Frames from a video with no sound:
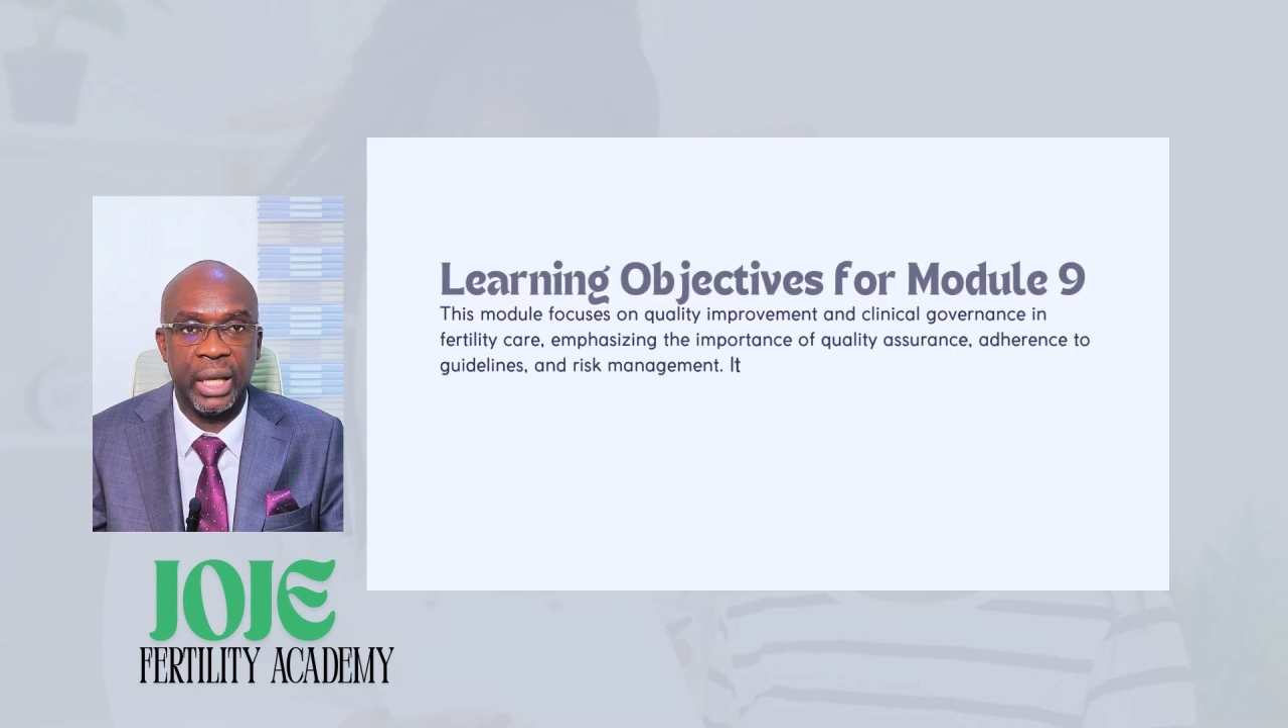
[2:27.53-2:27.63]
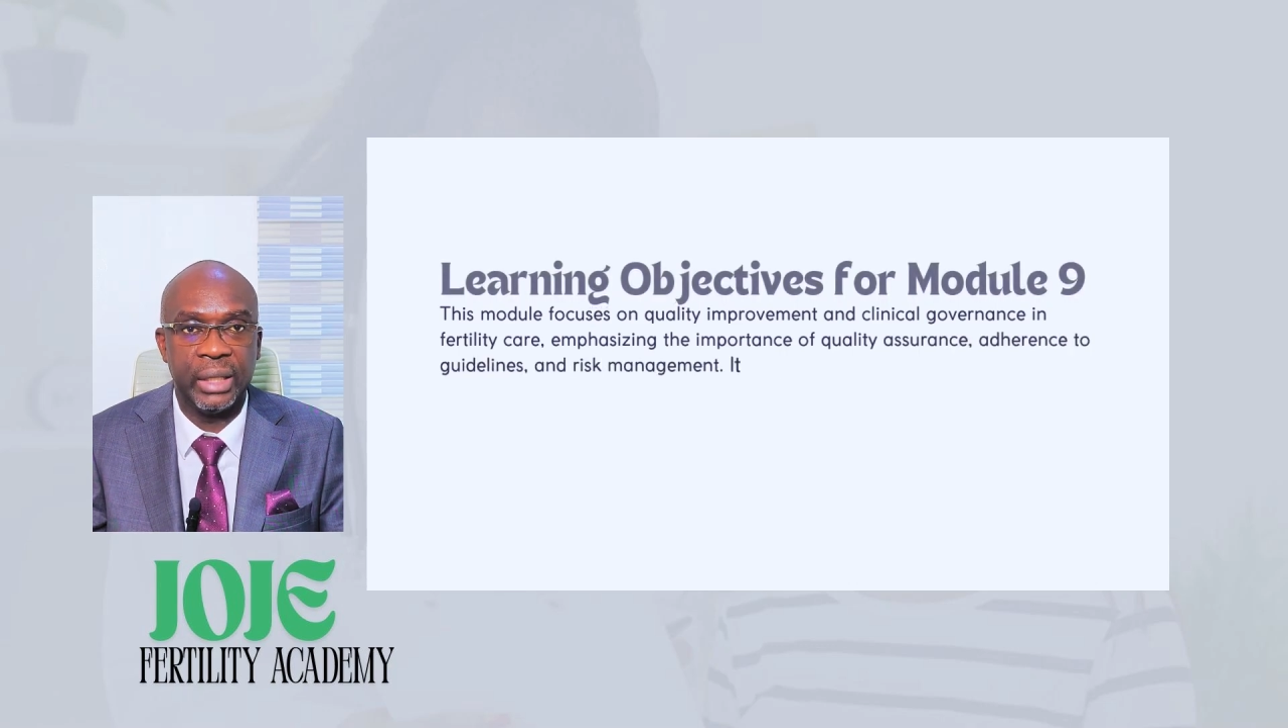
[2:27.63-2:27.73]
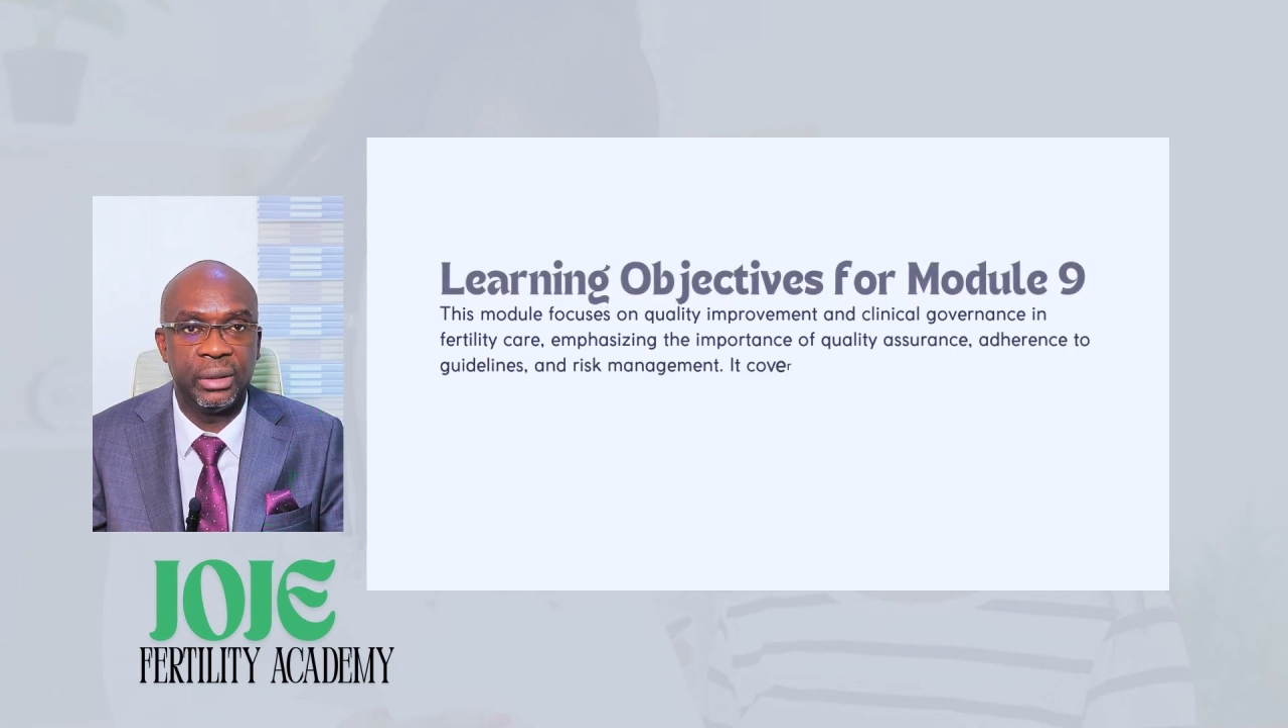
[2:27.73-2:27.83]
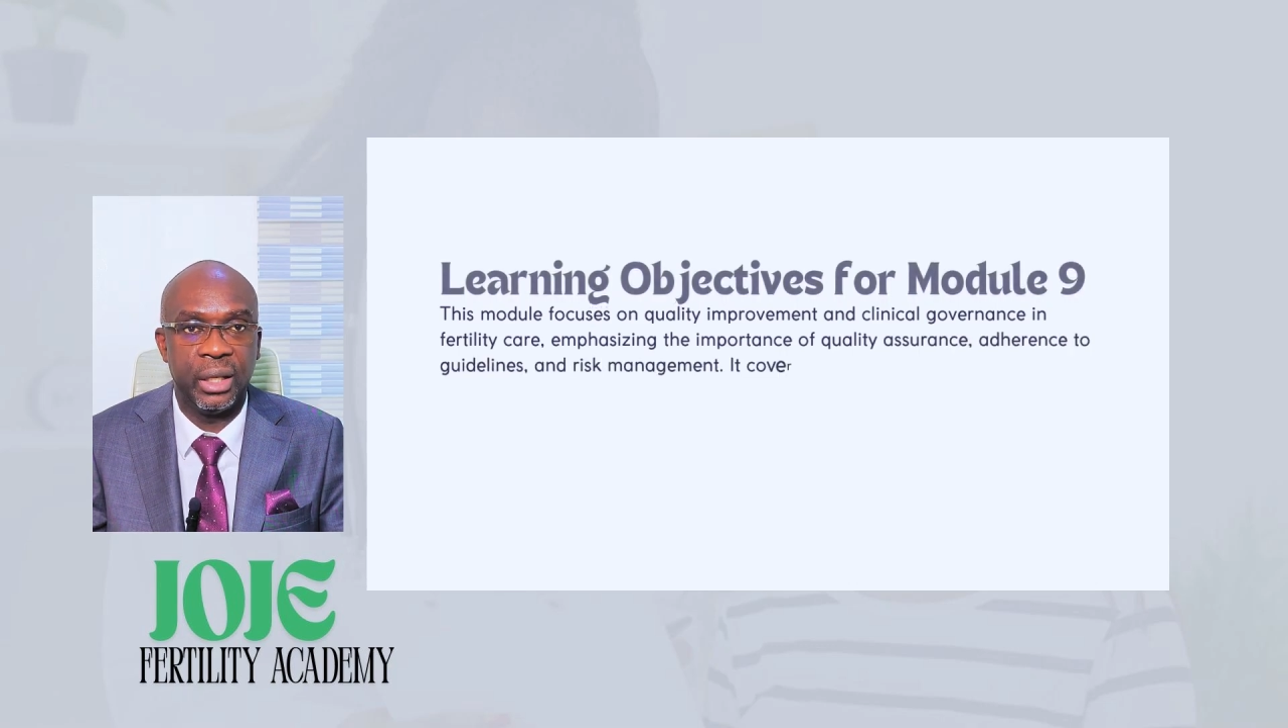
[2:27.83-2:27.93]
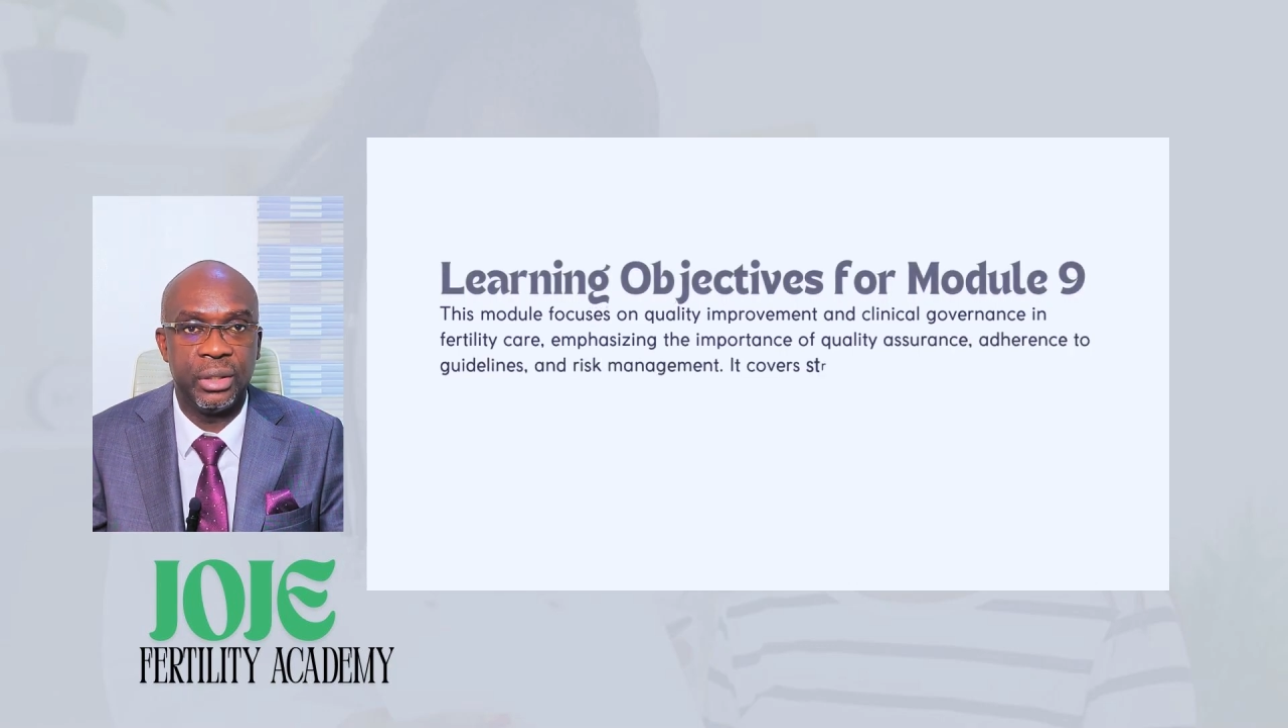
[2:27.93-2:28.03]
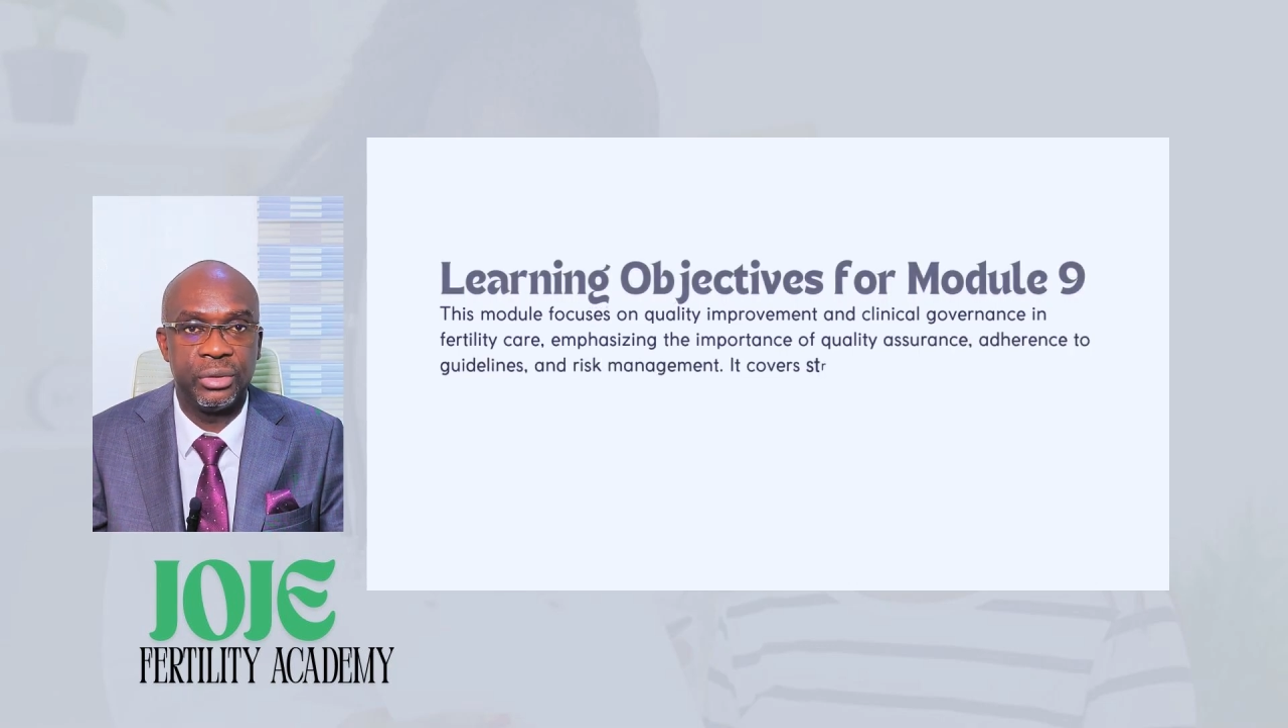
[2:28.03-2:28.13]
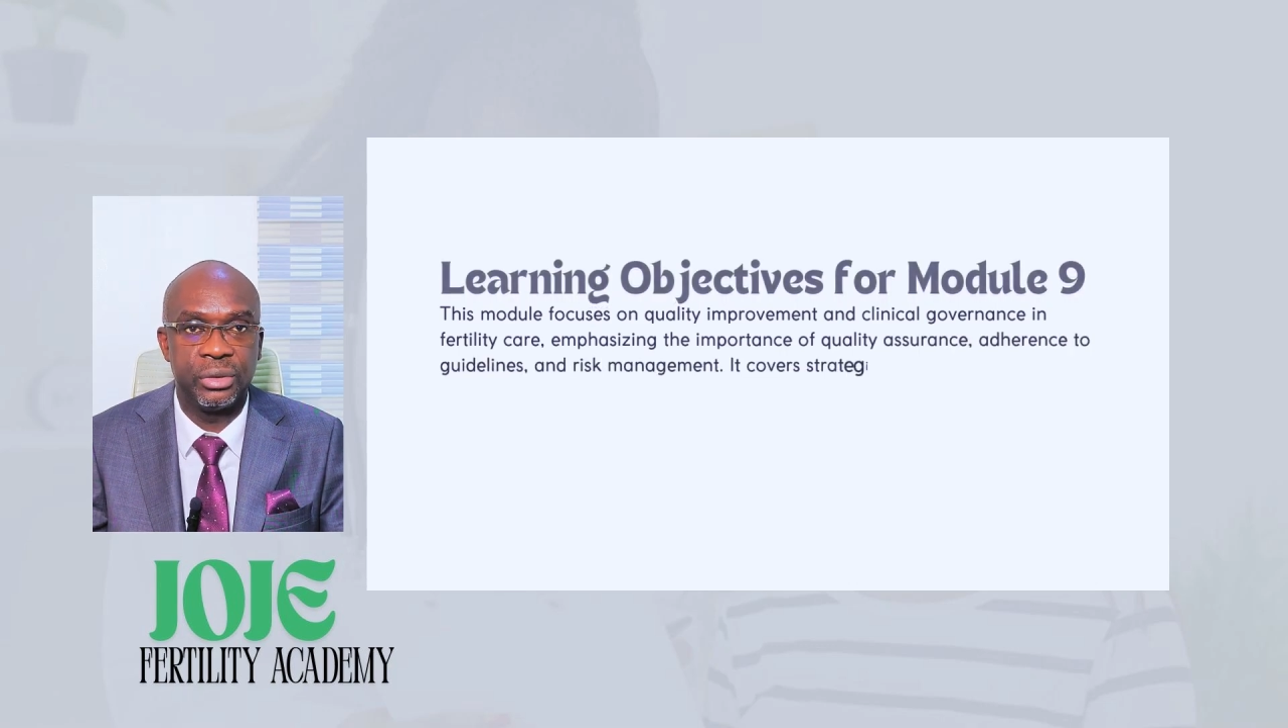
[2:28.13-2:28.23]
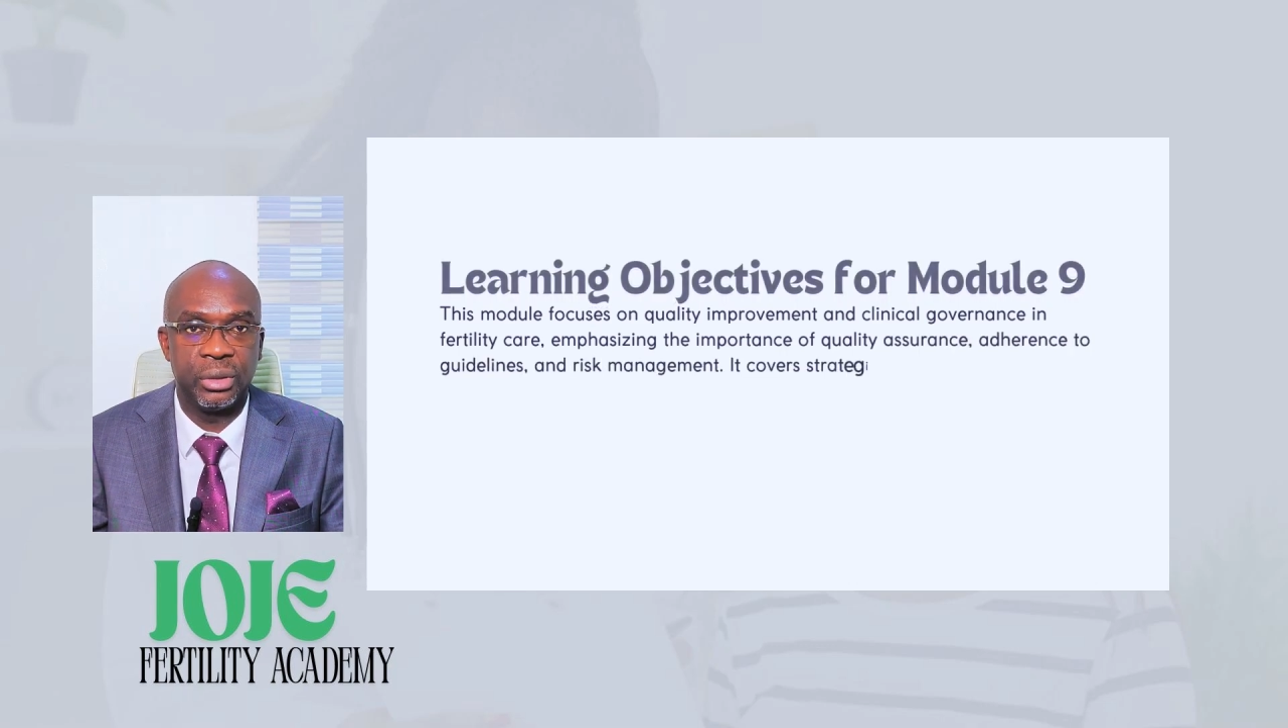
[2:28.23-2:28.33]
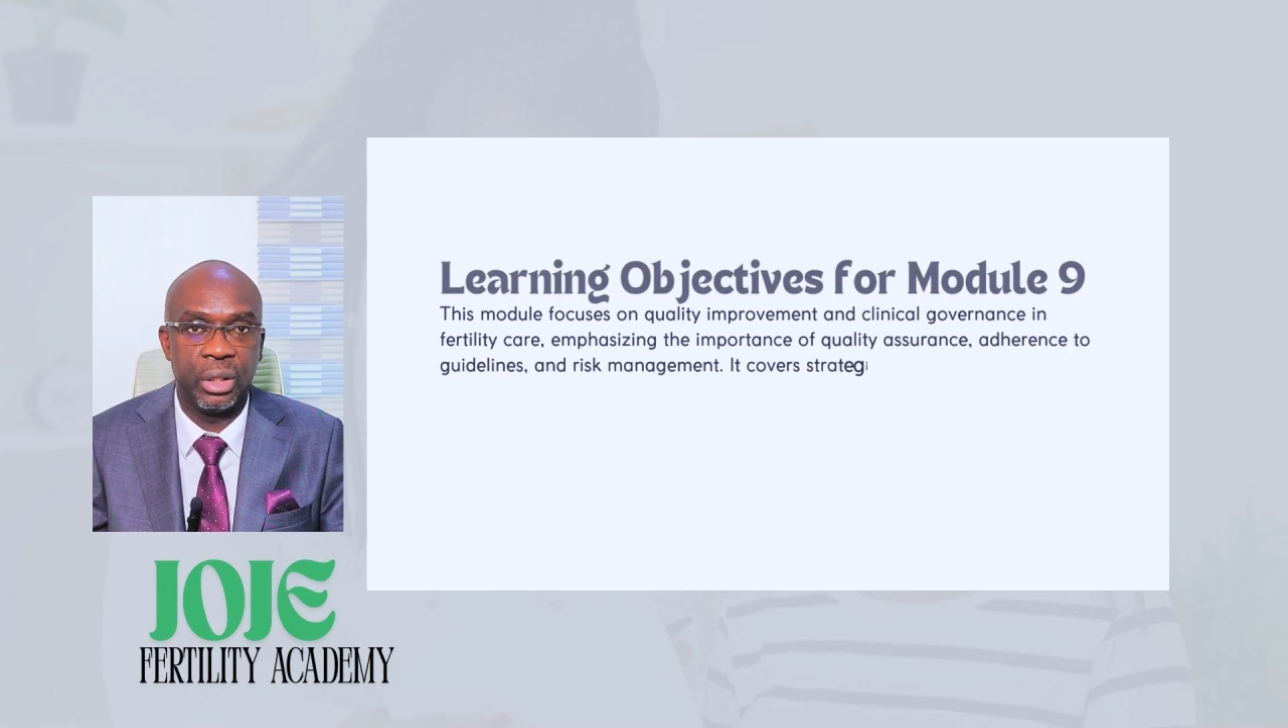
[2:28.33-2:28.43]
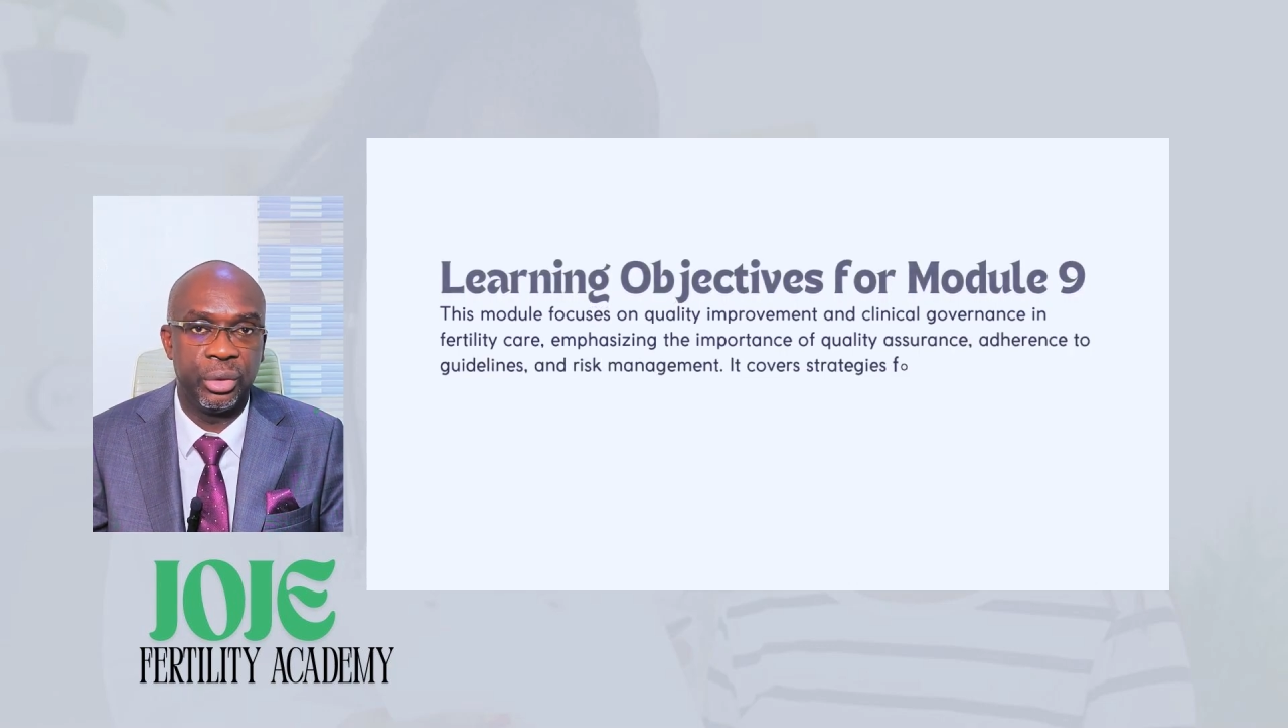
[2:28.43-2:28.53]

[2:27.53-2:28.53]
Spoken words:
guidelines,